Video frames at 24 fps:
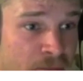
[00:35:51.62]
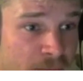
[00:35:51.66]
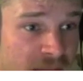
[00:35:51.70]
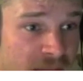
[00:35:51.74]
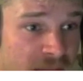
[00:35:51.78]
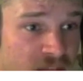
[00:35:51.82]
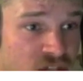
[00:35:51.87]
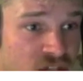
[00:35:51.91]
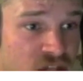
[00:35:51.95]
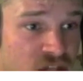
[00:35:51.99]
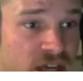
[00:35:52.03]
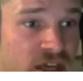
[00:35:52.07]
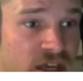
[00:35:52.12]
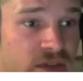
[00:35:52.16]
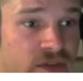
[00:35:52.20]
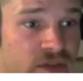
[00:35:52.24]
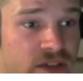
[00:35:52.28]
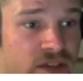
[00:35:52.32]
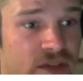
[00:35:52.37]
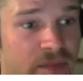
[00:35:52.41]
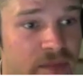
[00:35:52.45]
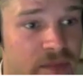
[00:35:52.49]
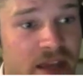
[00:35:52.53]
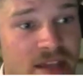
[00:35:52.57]
mentioning,
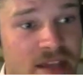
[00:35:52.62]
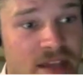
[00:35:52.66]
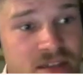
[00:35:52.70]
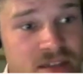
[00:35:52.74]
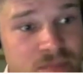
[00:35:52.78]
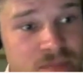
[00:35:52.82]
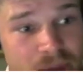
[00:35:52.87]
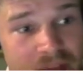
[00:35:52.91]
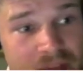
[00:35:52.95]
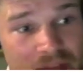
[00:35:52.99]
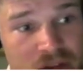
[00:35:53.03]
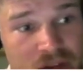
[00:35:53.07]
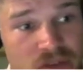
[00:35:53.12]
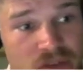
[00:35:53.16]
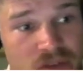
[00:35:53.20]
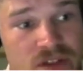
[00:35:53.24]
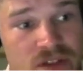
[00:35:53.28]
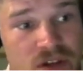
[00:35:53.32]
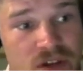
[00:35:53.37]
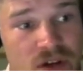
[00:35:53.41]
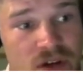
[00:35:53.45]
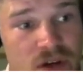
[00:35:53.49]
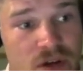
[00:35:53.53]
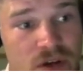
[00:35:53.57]
there's a big splat on the
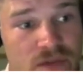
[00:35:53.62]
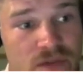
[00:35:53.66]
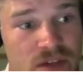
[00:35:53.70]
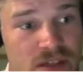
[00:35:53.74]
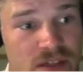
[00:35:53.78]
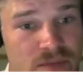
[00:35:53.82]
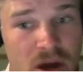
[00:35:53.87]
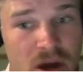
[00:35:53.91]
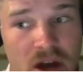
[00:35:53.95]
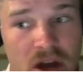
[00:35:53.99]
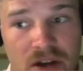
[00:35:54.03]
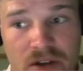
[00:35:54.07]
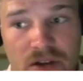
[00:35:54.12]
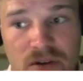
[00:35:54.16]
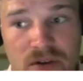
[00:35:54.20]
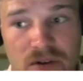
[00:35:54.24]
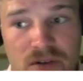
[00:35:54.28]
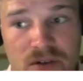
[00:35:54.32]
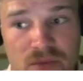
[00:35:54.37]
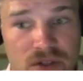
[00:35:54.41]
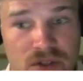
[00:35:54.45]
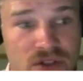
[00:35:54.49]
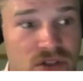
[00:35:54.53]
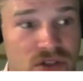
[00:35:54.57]
tongue of these
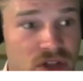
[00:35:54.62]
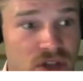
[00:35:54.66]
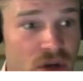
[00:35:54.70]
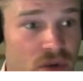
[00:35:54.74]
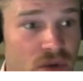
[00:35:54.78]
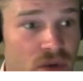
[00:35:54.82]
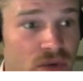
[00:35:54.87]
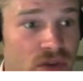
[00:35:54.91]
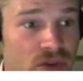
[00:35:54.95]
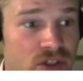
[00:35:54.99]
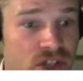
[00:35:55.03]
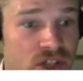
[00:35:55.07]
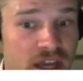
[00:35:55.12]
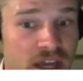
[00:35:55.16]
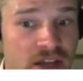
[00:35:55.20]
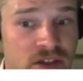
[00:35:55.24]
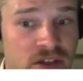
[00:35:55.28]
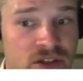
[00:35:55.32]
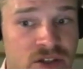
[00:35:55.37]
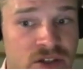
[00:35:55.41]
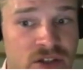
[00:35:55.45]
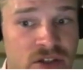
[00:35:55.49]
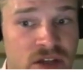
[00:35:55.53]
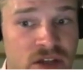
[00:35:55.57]
particles which don't
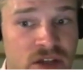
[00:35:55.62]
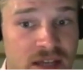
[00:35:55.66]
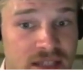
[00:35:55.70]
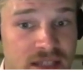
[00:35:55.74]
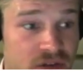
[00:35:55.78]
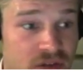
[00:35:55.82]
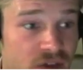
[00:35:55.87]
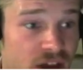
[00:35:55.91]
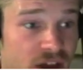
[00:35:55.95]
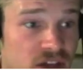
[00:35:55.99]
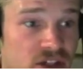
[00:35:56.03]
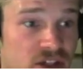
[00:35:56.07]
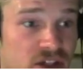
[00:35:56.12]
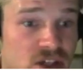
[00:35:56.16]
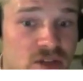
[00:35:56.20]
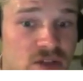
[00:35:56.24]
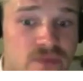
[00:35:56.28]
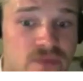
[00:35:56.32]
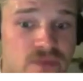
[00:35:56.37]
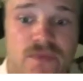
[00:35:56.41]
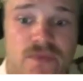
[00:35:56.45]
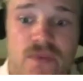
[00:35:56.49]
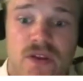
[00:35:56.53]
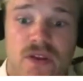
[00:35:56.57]
change
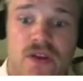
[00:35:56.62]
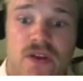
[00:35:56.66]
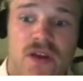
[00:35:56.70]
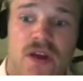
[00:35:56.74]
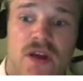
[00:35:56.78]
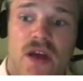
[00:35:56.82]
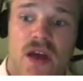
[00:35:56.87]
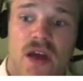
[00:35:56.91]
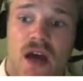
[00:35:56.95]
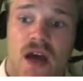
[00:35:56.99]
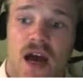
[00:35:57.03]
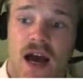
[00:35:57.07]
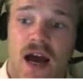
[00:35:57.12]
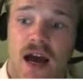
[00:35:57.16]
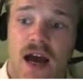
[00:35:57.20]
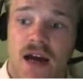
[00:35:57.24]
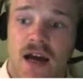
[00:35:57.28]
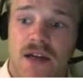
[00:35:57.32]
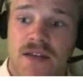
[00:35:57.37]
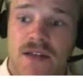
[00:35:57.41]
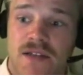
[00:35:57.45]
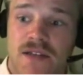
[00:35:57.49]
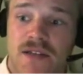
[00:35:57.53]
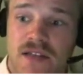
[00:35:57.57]
direction.
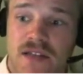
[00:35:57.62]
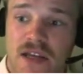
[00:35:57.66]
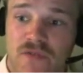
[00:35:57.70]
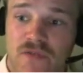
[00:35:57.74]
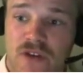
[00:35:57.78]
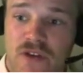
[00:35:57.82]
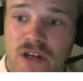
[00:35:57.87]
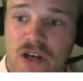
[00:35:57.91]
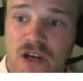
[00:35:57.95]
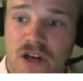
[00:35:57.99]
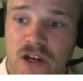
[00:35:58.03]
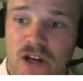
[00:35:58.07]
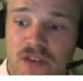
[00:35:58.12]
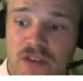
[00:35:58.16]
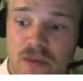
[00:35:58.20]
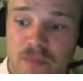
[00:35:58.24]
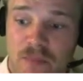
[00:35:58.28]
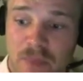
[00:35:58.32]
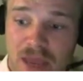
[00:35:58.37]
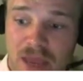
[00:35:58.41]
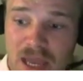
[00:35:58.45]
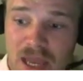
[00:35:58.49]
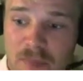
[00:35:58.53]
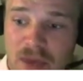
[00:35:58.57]
And if we look at the
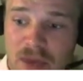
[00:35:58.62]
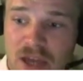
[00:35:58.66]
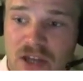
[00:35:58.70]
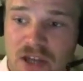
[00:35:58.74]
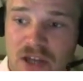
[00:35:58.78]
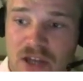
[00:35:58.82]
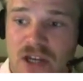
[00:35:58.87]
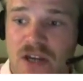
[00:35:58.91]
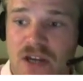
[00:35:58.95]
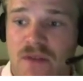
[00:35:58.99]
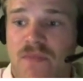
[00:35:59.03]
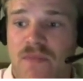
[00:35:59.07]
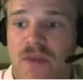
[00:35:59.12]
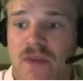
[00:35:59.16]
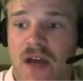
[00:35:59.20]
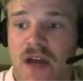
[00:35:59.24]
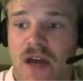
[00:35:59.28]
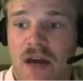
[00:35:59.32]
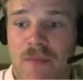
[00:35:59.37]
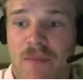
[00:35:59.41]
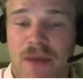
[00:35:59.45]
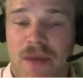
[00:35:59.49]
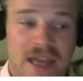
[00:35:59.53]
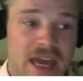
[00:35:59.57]
bigger picture,
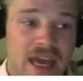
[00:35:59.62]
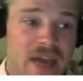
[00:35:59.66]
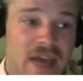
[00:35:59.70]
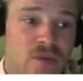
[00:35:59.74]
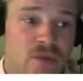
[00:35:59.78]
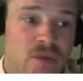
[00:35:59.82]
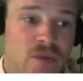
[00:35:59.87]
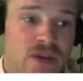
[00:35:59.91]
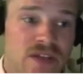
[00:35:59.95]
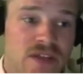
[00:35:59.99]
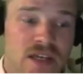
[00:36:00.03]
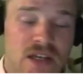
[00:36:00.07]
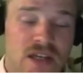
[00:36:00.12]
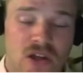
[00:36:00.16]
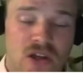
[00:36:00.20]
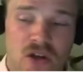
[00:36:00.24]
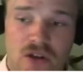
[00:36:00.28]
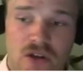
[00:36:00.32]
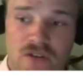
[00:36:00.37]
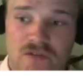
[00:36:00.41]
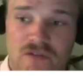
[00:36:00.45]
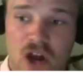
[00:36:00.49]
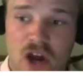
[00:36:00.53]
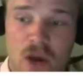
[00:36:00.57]
again, we see a
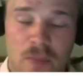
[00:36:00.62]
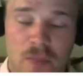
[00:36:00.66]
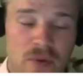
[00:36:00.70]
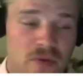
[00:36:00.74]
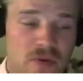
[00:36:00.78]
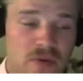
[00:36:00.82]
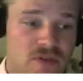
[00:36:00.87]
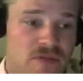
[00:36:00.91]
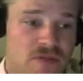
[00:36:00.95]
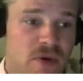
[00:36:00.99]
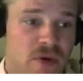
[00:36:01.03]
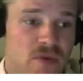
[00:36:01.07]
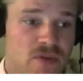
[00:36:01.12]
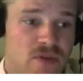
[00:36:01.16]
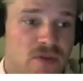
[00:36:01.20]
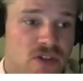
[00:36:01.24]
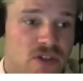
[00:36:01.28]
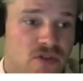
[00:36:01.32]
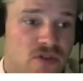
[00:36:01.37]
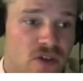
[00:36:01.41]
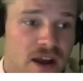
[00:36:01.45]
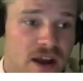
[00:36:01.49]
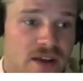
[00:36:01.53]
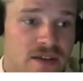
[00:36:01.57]
lot of upper respiratory
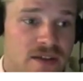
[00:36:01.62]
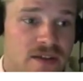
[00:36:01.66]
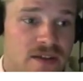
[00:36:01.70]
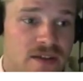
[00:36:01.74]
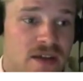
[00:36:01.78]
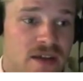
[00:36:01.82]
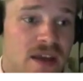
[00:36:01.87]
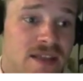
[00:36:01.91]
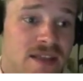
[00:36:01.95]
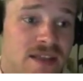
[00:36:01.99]
tract